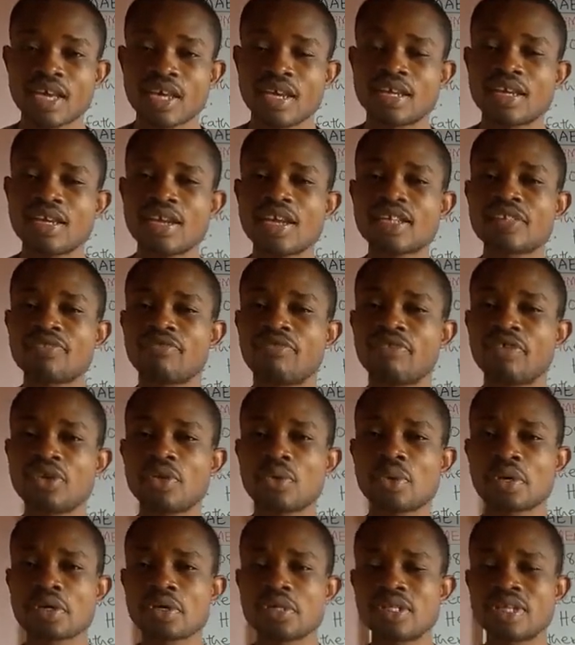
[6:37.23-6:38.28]
In the next
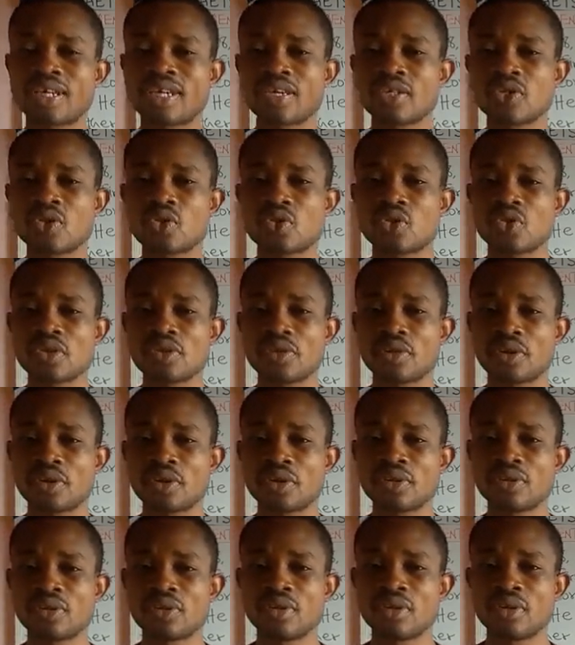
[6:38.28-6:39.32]
video, we're going to
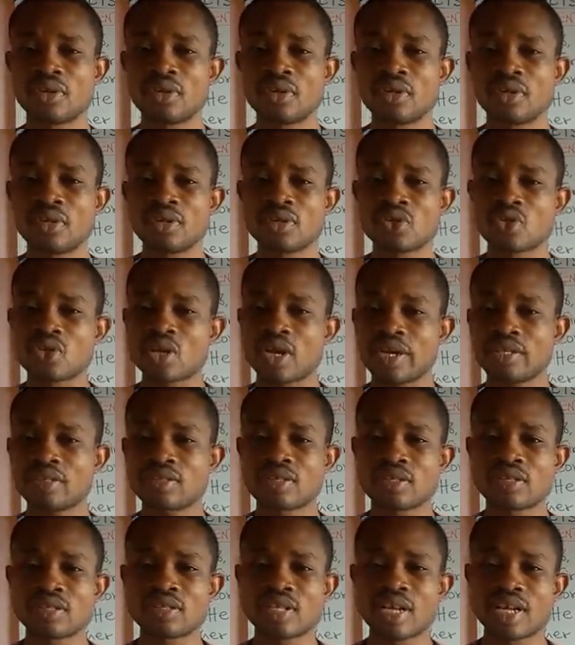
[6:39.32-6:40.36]
consider
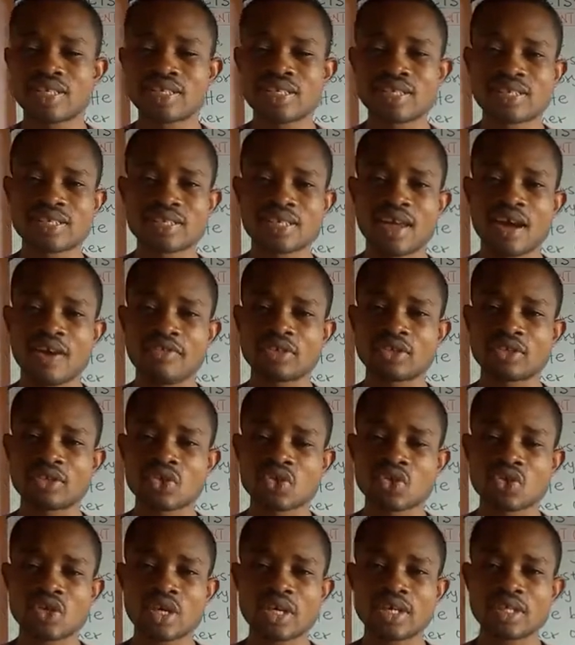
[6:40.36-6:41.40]
scientists that discovered
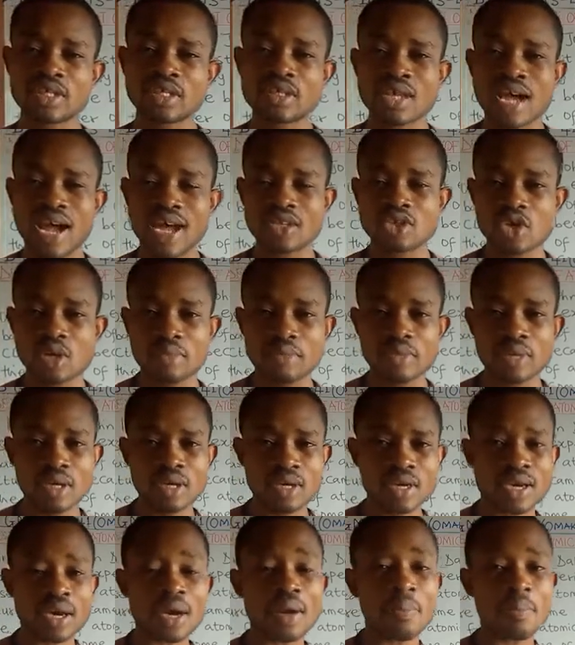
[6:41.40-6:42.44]
certain
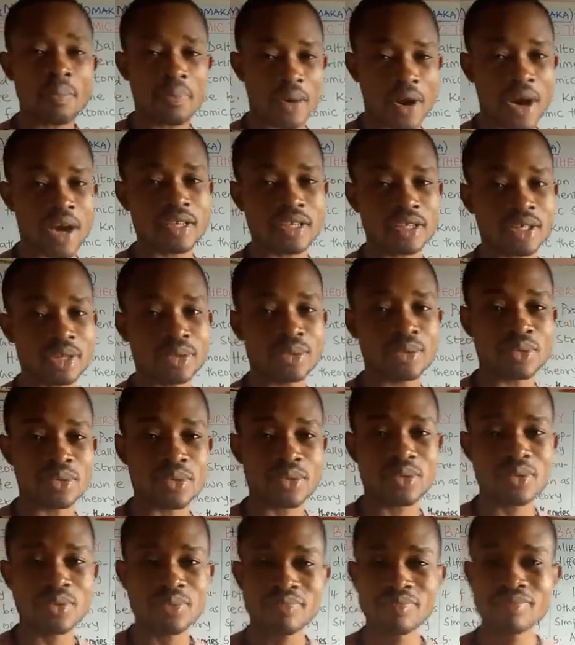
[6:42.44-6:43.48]
atomic
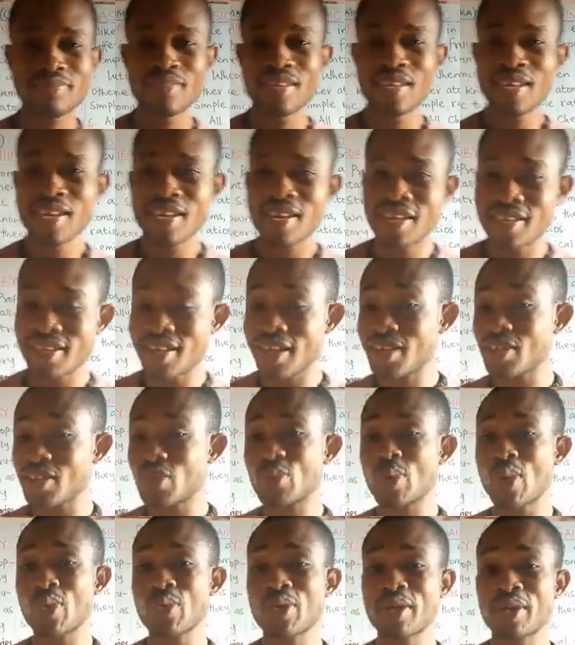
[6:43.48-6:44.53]
particles. And that
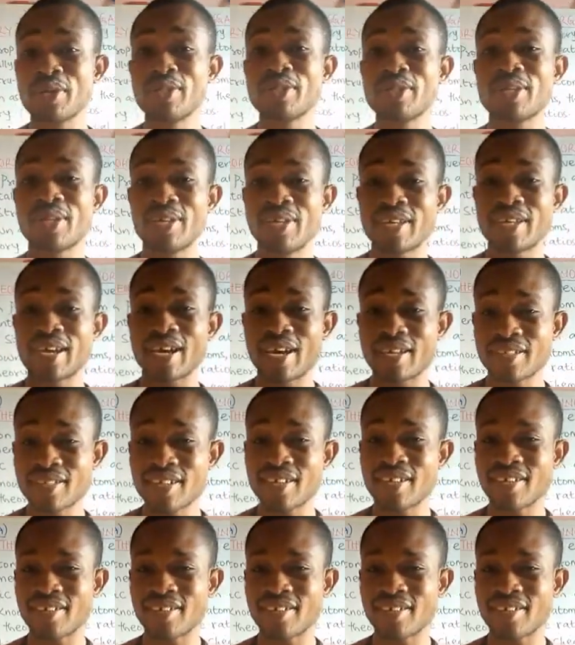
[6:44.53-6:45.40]
is what we are going to look at